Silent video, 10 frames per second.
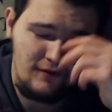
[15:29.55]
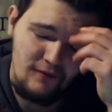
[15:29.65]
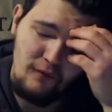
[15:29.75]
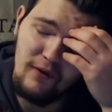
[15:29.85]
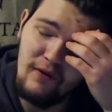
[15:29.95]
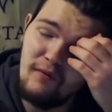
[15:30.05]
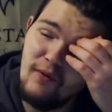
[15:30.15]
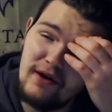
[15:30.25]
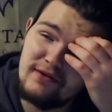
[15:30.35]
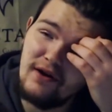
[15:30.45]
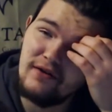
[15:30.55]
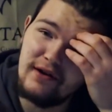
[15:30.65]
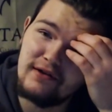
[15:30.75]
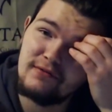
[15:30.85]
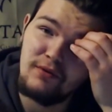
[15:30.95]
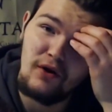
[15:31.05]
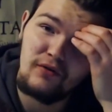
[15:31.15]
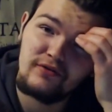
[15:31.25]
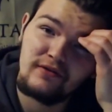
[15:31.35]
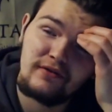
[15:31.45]
when I saw the
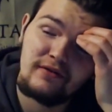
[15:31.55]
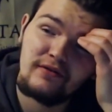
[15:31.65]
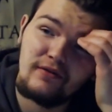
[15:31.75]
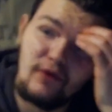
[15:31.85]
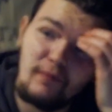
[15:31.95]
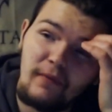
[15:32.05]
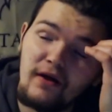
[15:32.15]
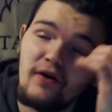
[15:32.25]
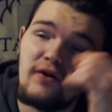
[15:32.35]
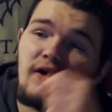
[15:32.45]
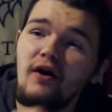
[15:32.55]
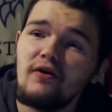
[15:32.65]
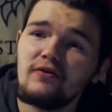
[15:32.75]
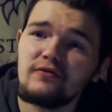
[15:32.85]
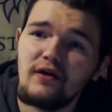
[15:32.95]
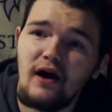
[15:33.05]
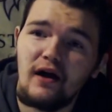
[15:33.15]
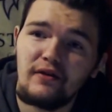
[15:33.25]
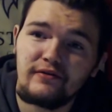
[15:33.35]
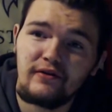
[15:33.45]
explosion, what Mello caused, I
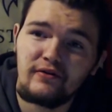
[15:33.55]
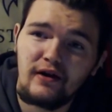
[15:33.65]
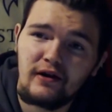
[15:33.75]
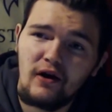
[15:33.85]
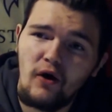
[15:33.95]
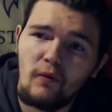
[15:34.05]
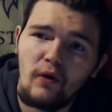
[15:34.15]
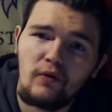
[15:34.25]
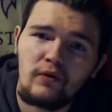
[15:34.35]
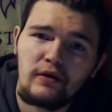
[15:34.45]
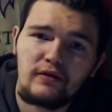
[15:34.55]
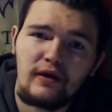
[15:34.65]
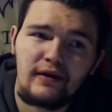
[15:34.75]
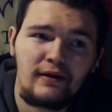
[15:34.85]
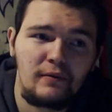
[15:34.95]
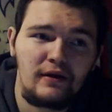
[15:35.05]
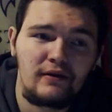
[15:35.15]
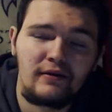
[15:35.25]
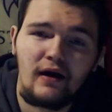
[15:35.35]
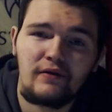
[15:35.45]
legit was thinking, oh no, they killed the
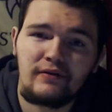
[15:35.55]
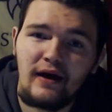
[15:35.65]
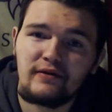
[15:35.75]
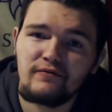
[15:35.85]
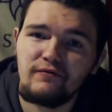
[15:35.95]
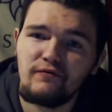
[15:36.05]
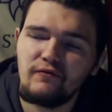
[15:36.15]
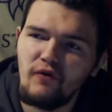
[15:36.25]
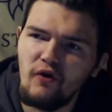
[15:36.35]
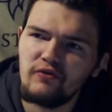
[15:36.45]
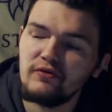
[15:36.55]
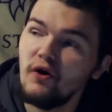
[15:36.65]
entire task force.